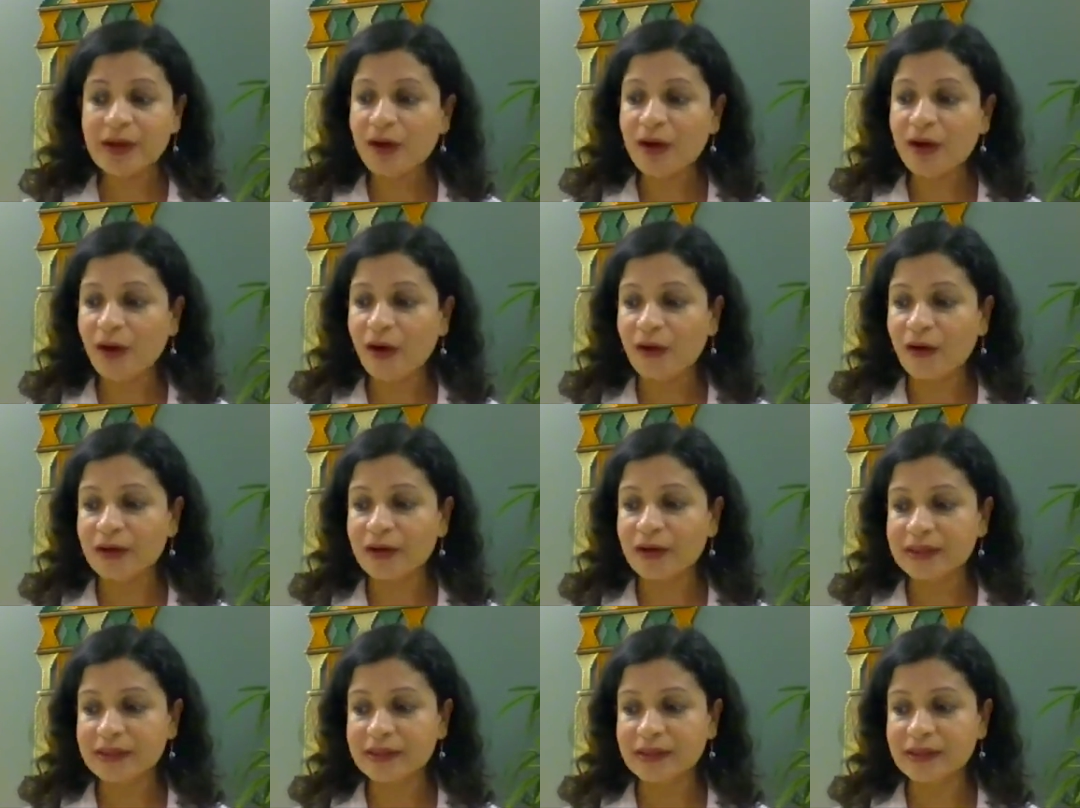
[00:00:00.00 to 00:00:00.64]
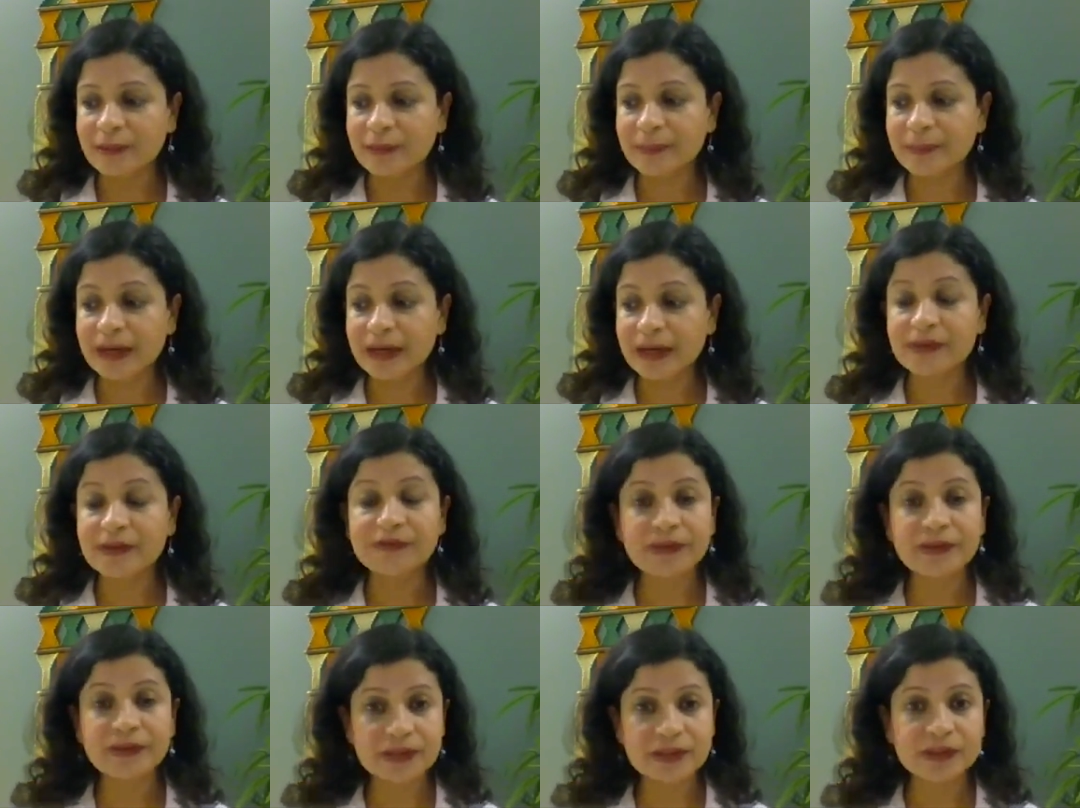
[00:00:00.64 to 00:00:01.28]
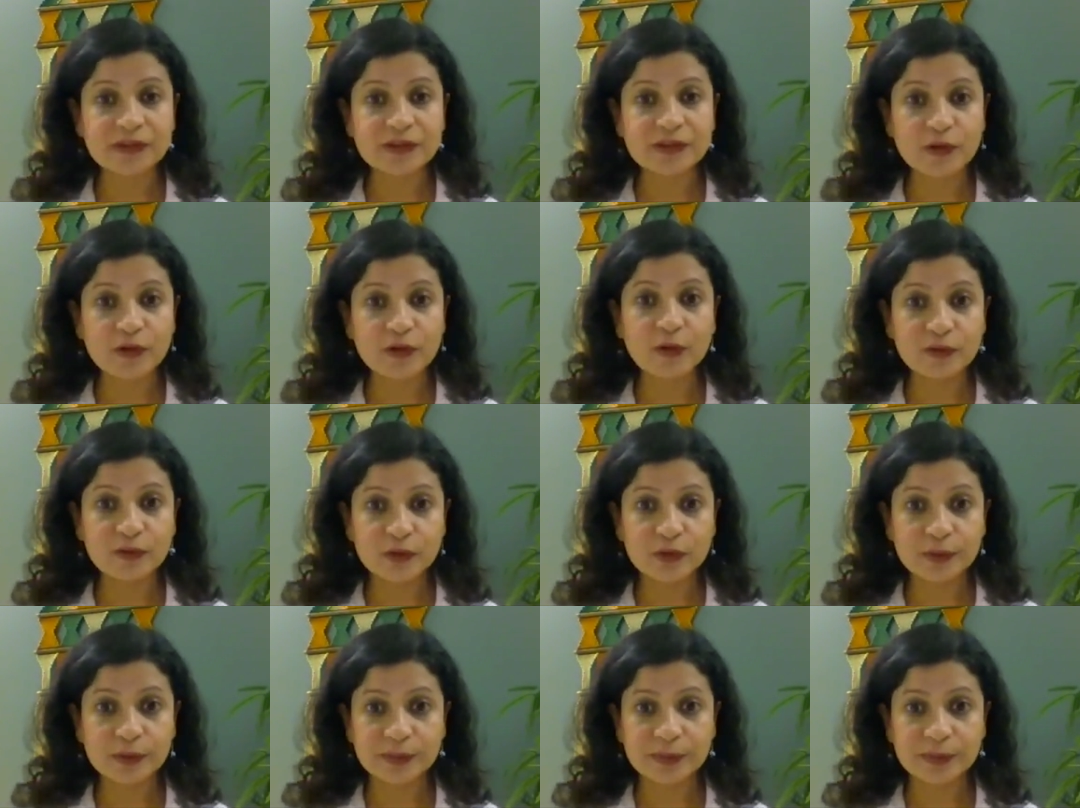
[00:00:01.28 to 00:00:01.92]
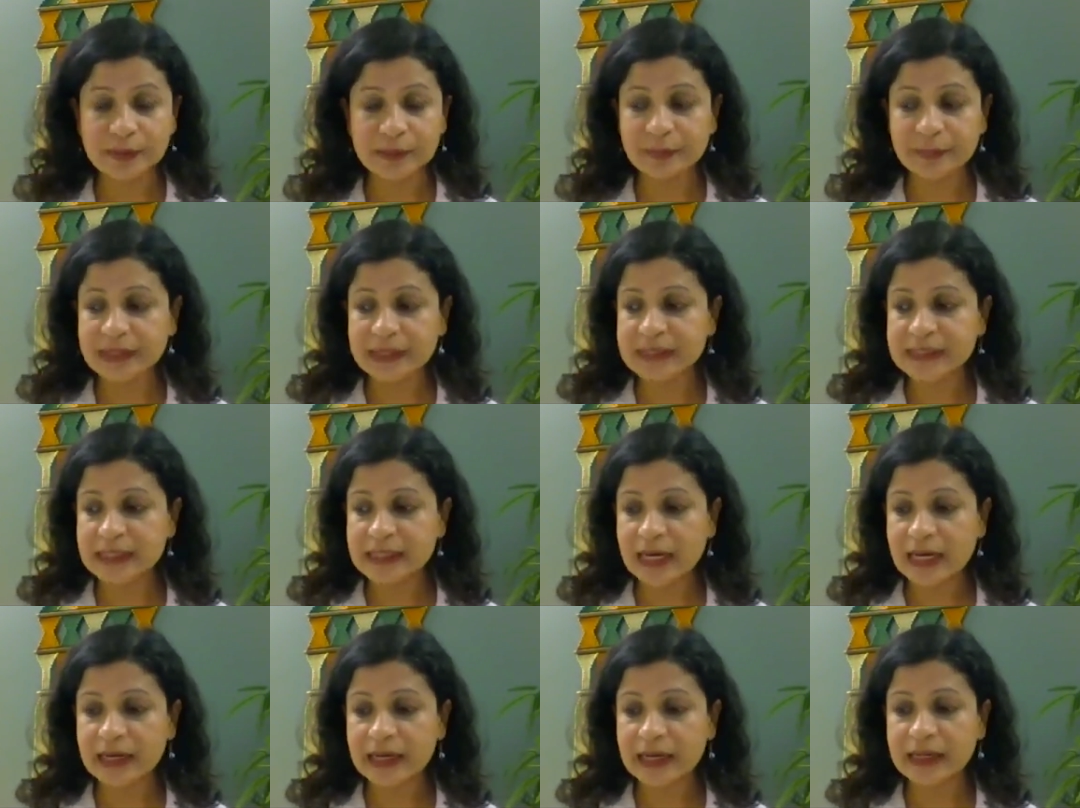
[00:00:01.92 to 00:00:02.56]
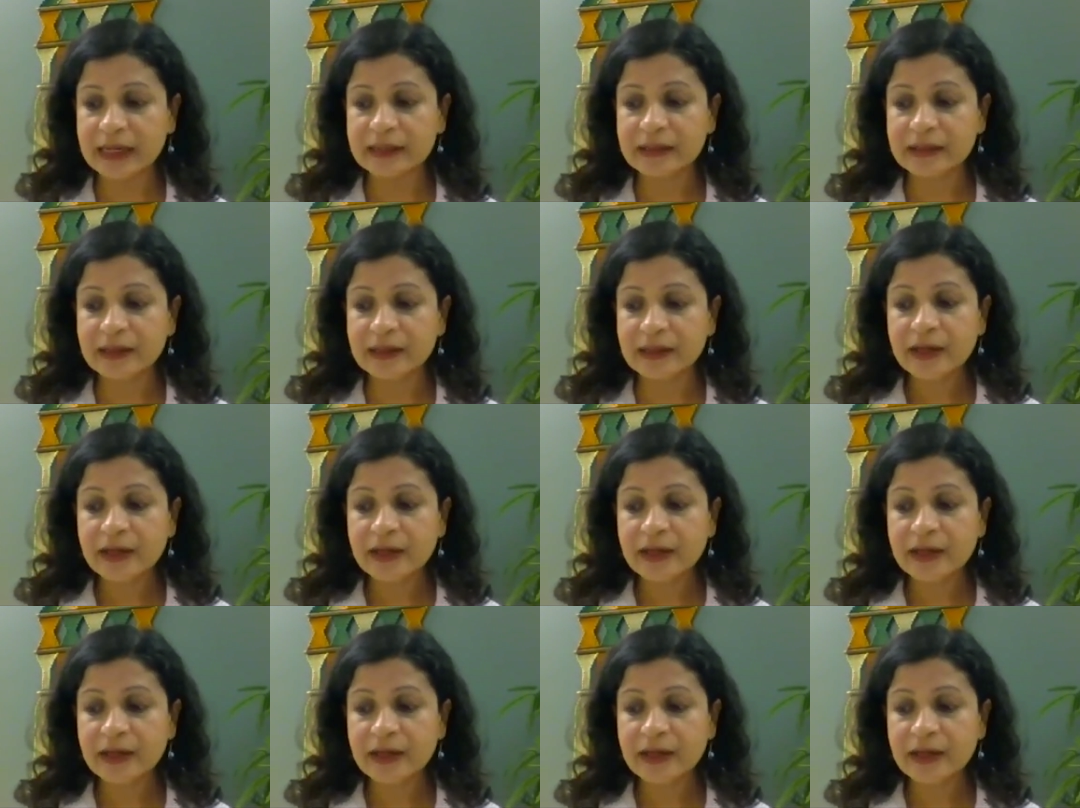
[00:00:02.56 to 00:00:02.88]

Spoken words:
on the benefits of whole food plant-based diet.